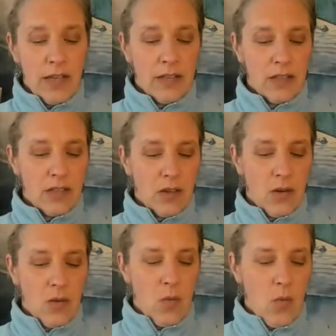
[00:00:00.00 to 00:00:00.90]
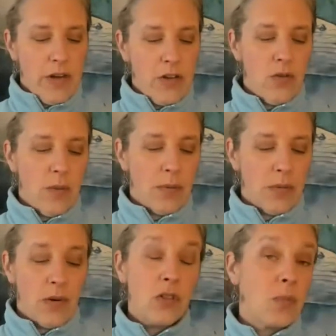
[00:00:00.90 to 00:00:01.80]
and so when you
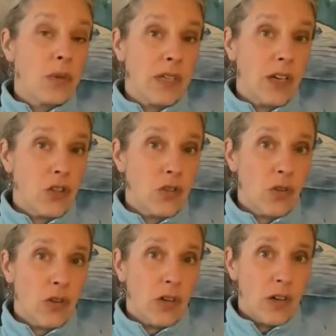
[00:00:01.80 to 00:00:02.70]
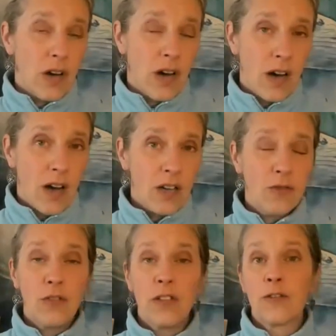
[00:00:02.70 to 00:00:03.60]
approach potential
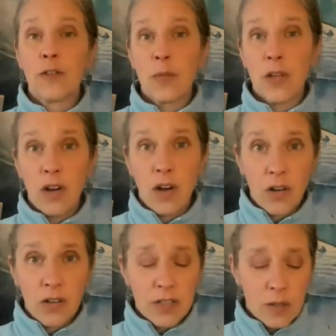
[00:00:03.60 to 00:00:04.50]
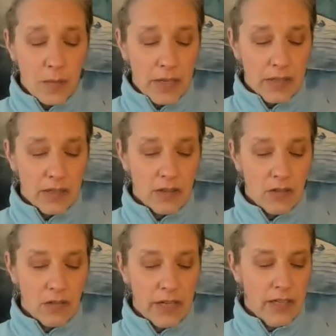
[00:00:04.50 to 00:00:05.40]
conflict from the heart
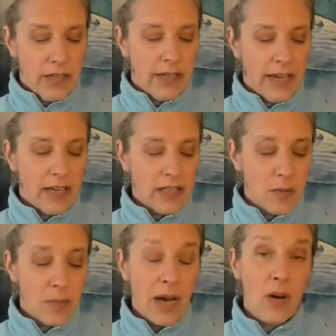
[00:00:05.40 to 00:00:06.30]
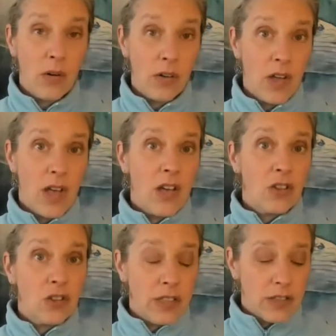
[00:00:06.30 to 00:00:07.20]
space, right, it has the power
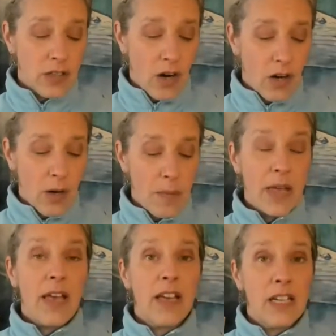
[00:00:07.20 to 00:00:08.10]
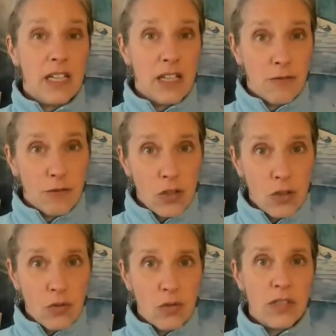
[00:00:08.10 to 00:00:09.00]
to disarm and
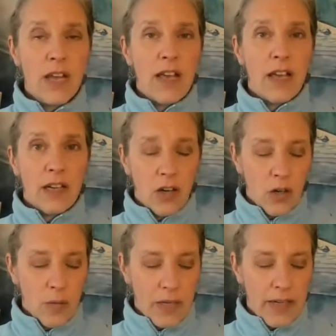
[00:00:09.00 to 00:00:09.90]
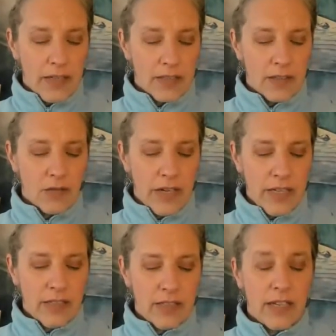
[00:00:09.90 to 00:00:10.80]
defuse and harmonize,
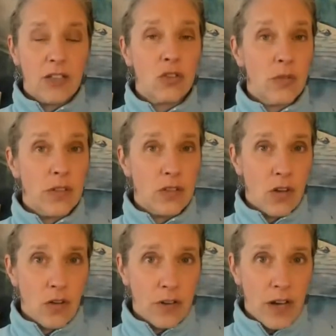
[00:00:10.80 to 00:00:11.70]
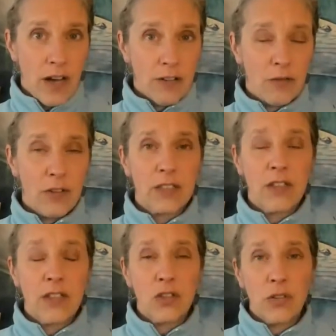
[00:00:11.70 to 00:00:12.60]
right, and to resolve
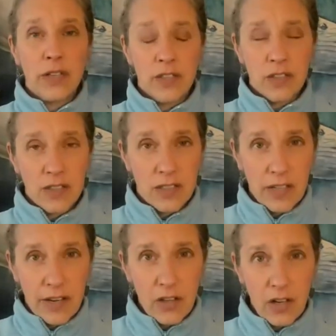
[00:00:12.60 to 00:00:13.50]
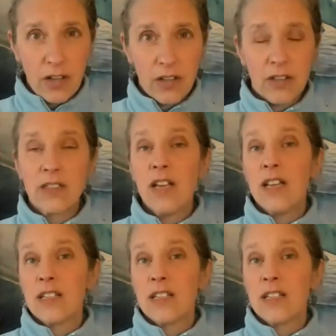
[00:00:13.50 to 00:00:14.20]
conflict. And the trick is to stay in the heart,